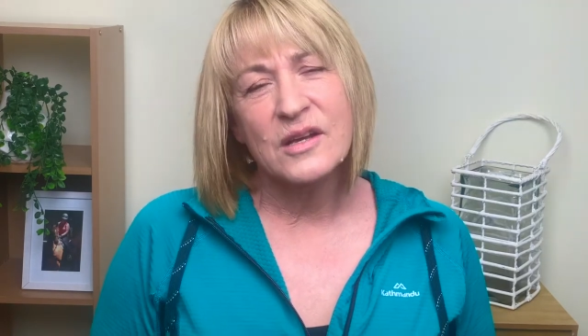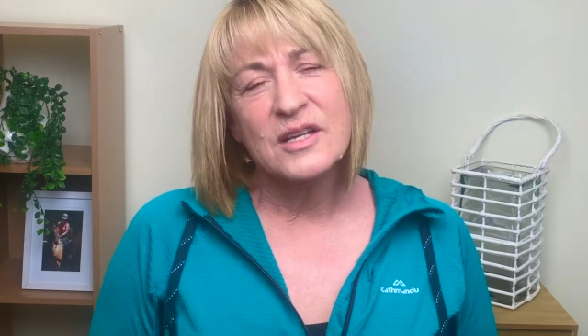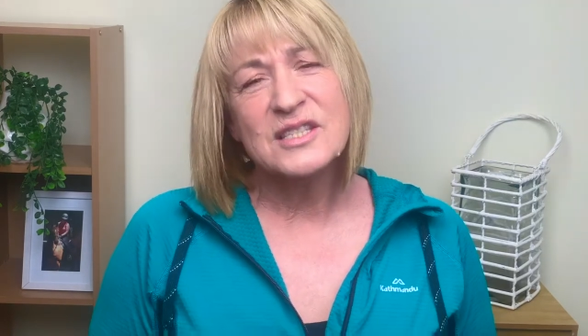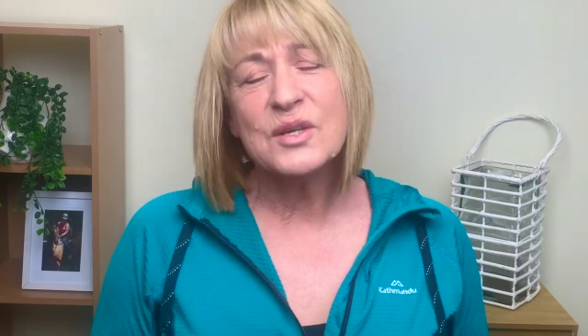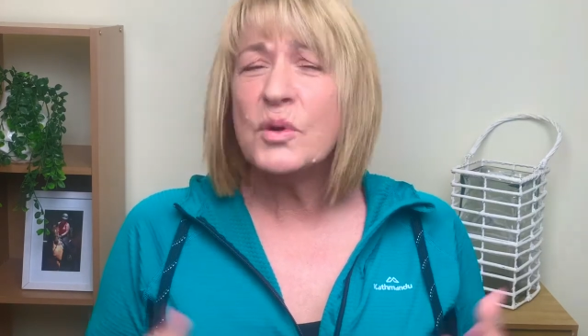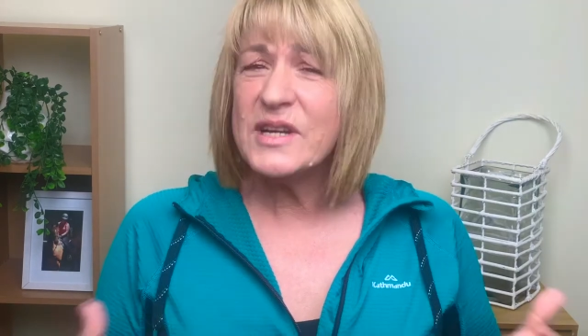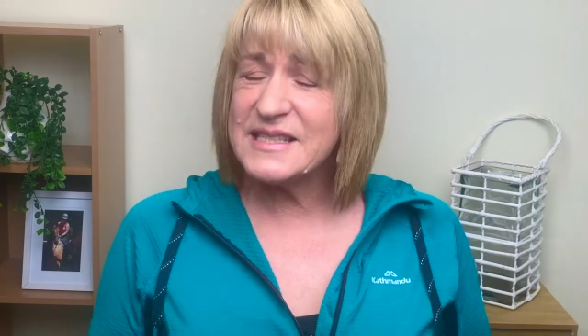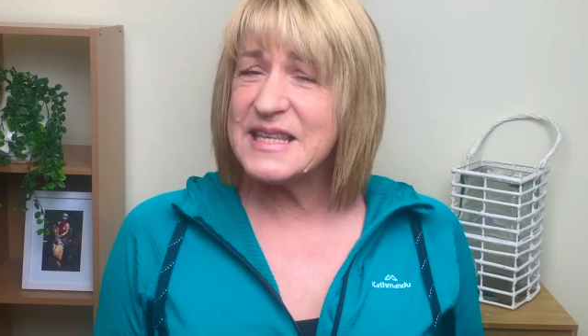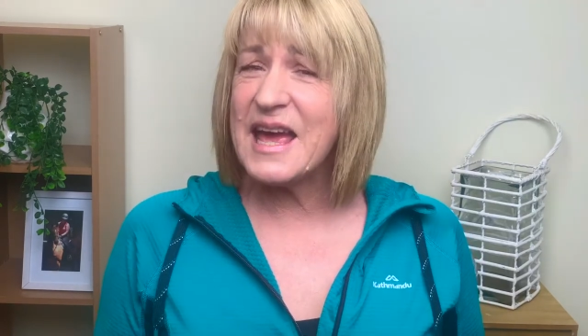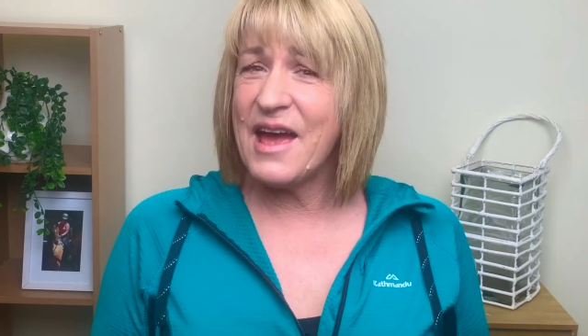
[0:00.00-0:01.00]
So what is
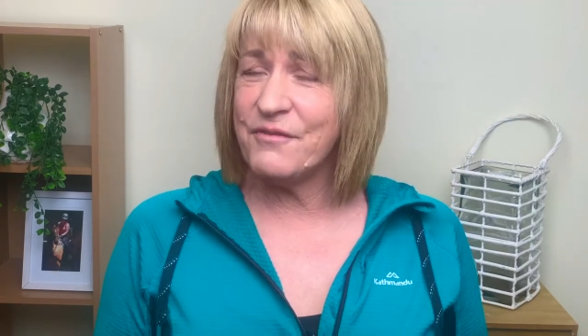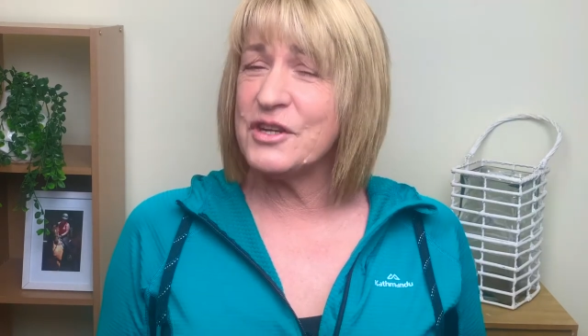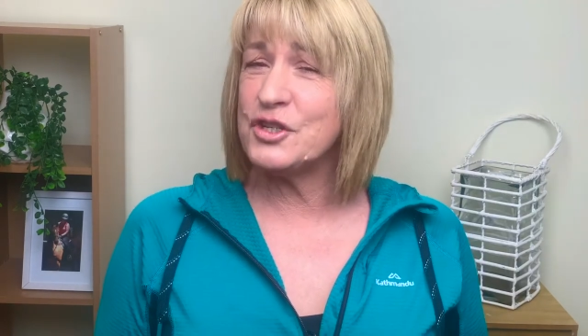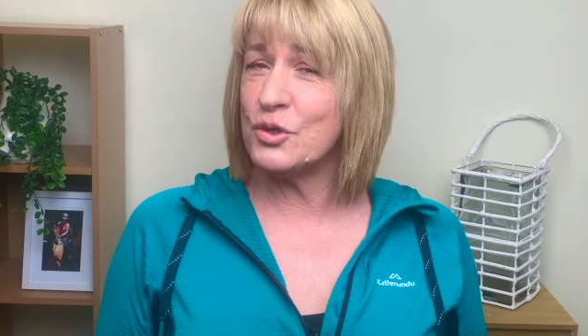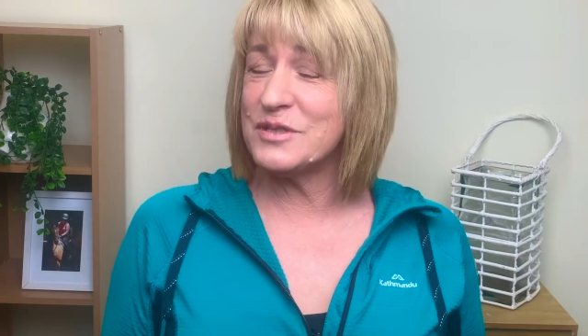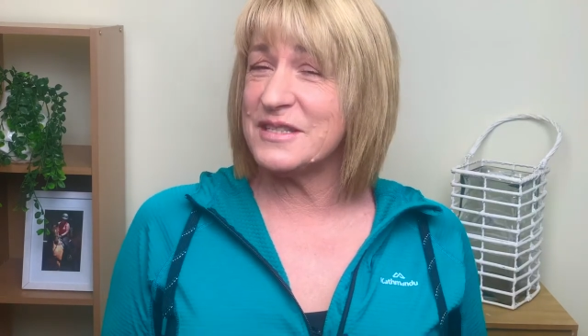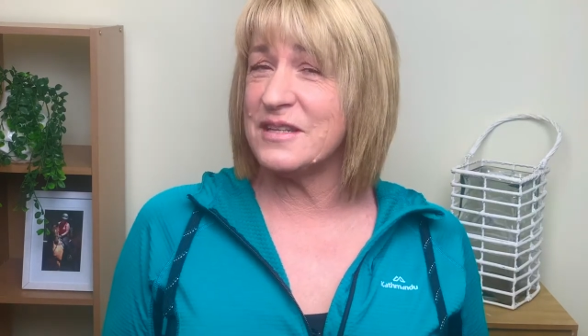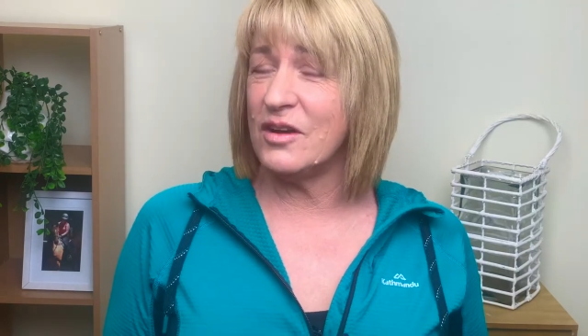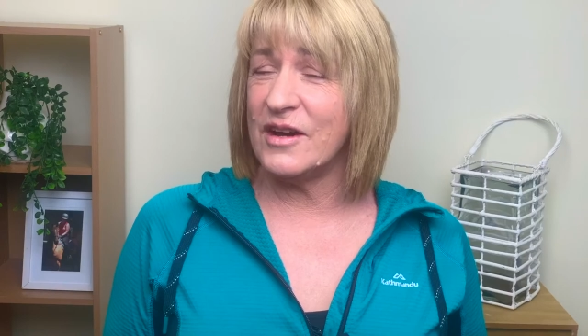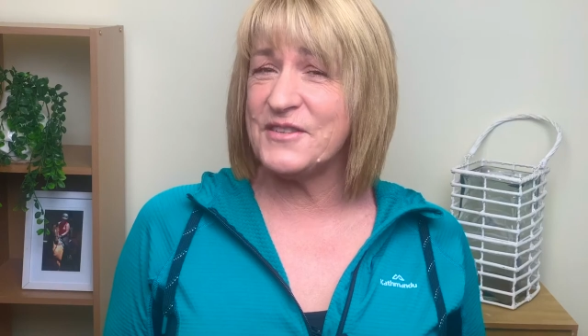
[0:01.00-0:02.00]
the average horse's
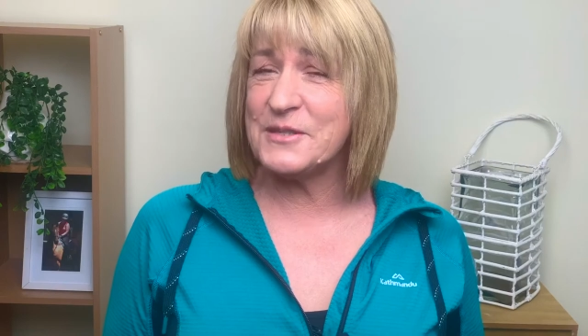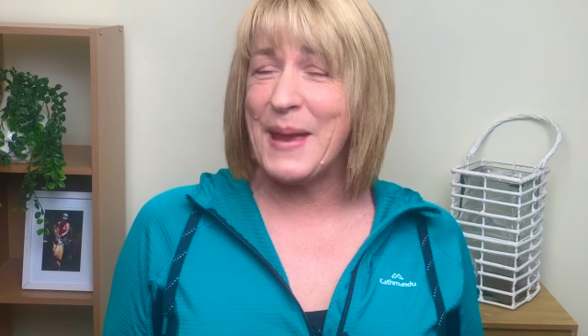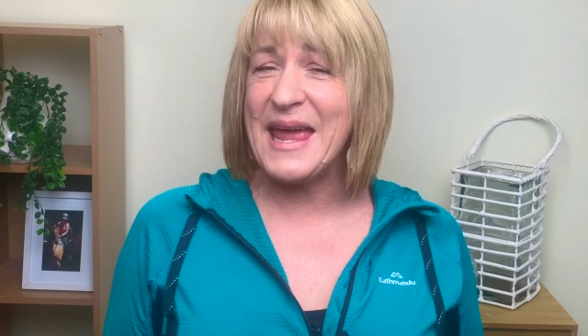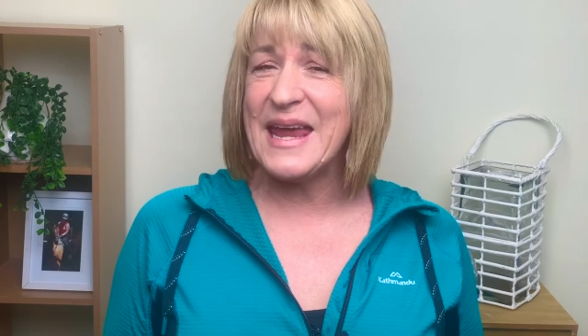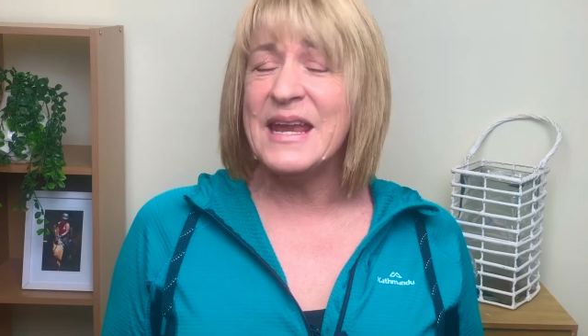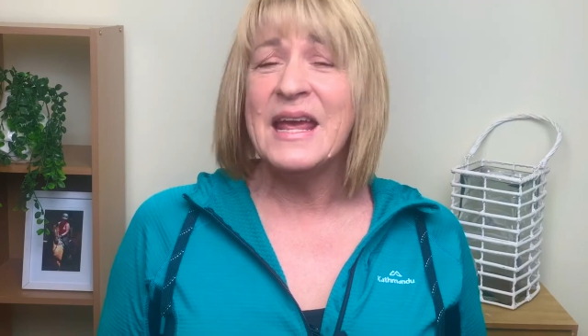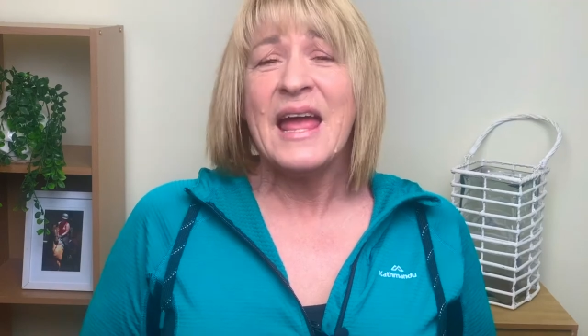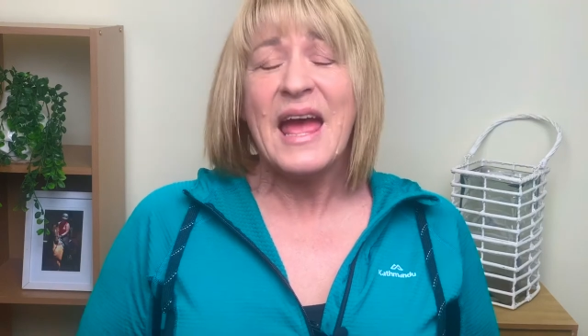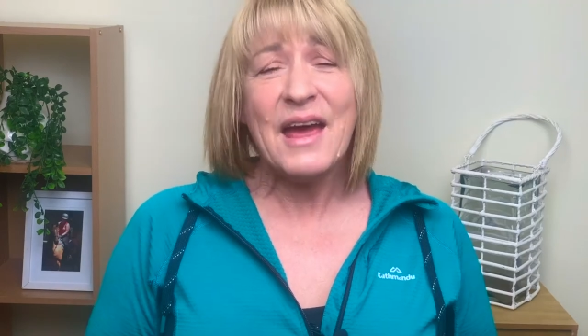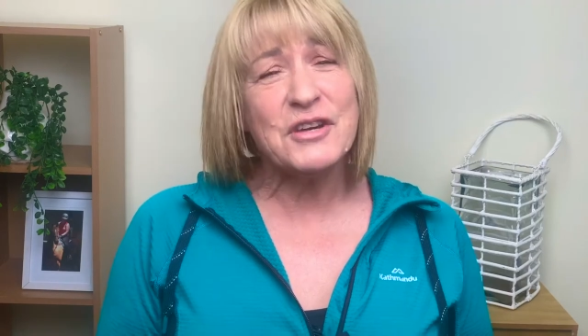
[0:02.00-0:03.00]
lifespan?
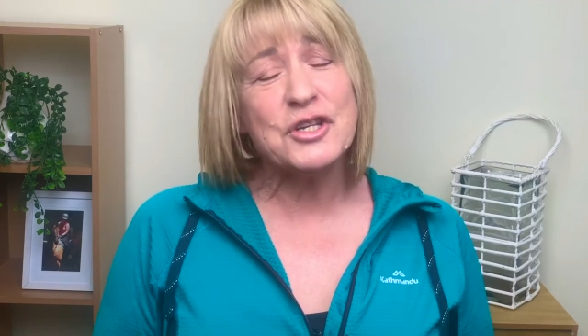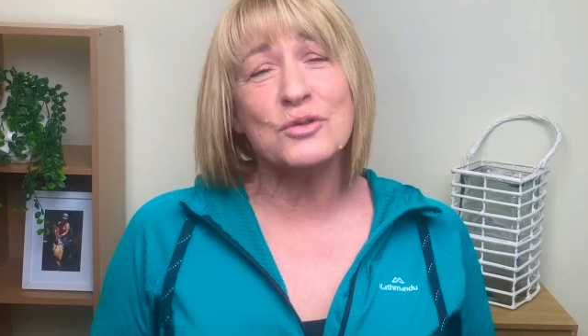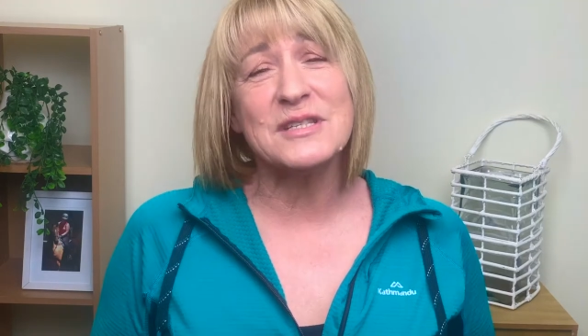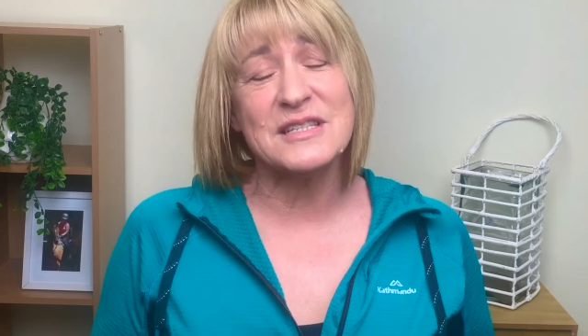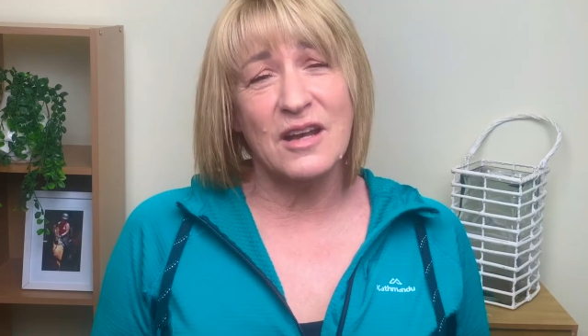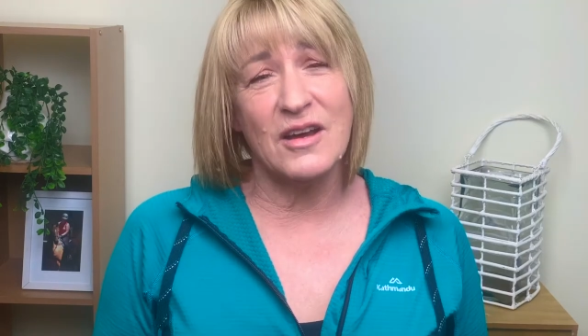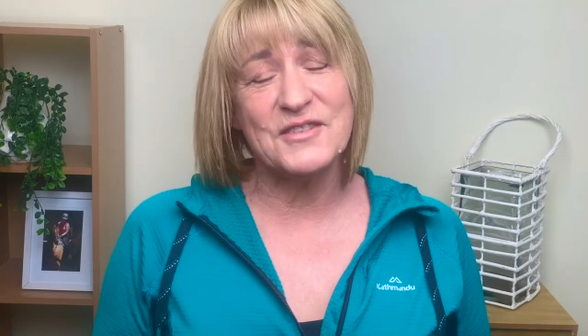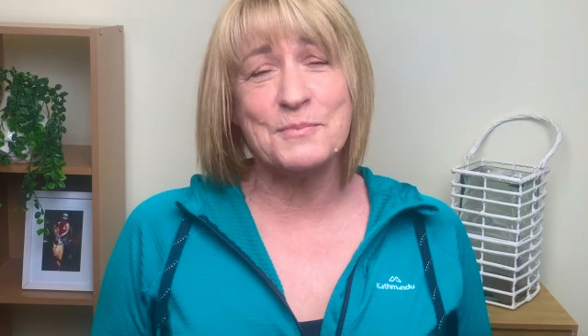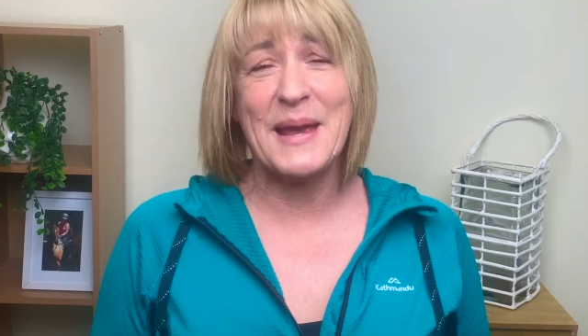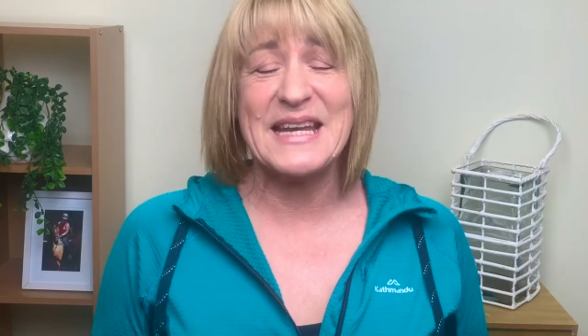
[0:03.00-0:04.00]
Average horse's
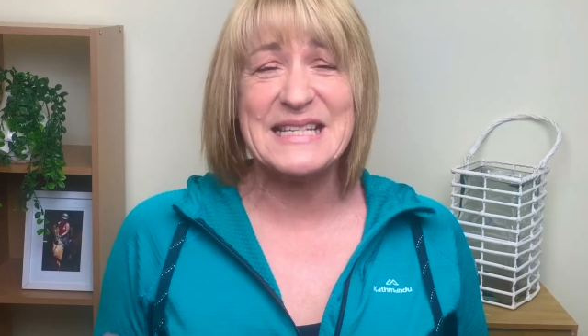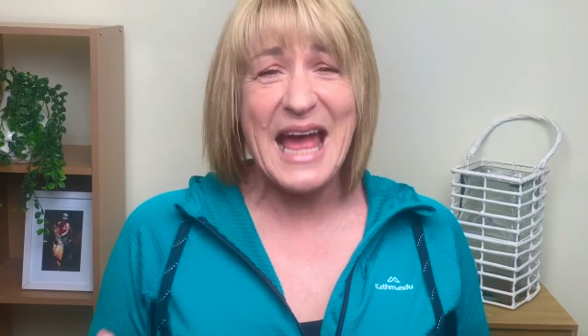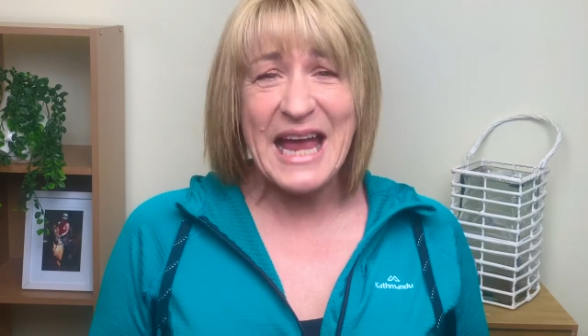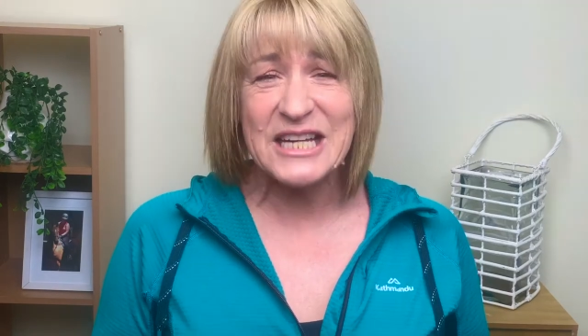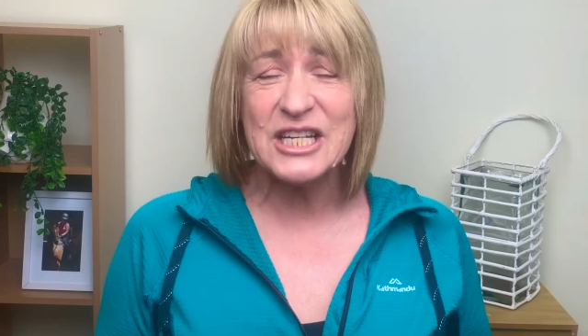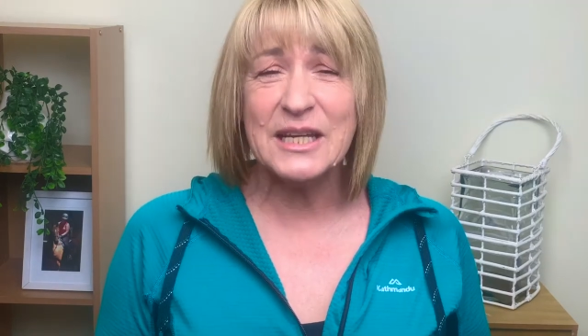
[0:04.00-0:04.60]
lifespan is actually